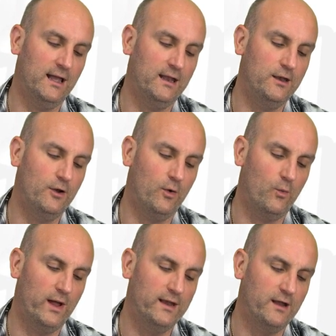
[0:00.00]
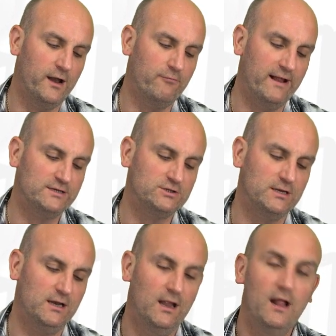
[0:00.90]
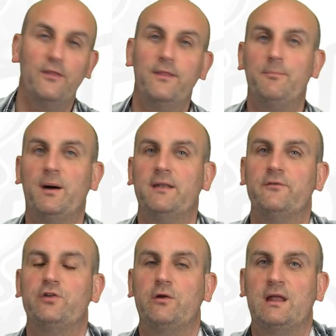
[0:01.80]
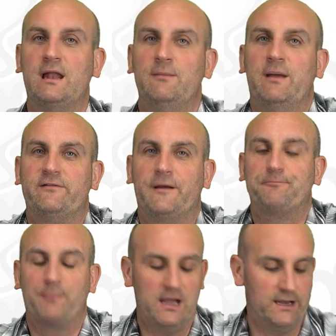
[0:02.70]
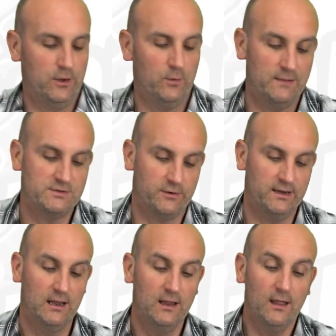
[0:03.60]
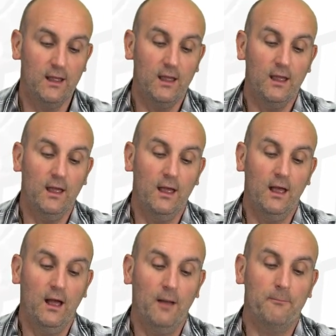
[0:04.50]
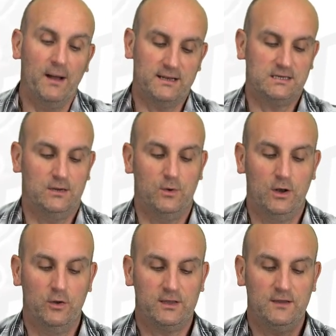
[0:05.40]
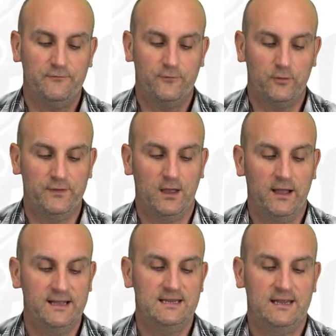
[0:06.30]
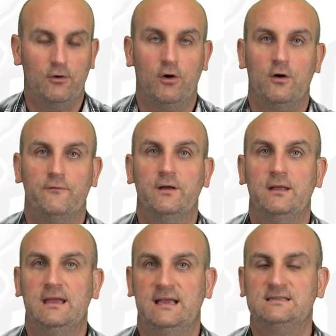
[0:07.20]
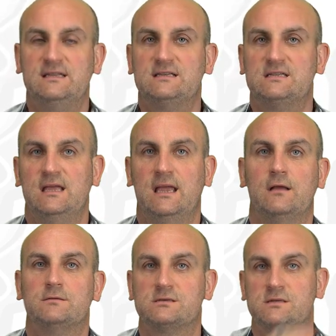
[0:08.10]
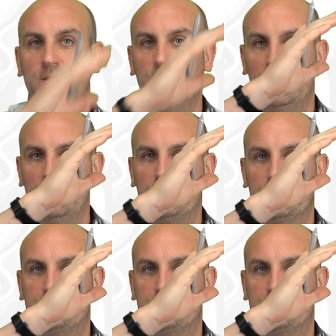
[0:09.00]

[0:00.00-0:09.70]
Not one direction. The puns don't get any better. I know, I'm sorry. But we're looking for the idea of, is this thing sloping up,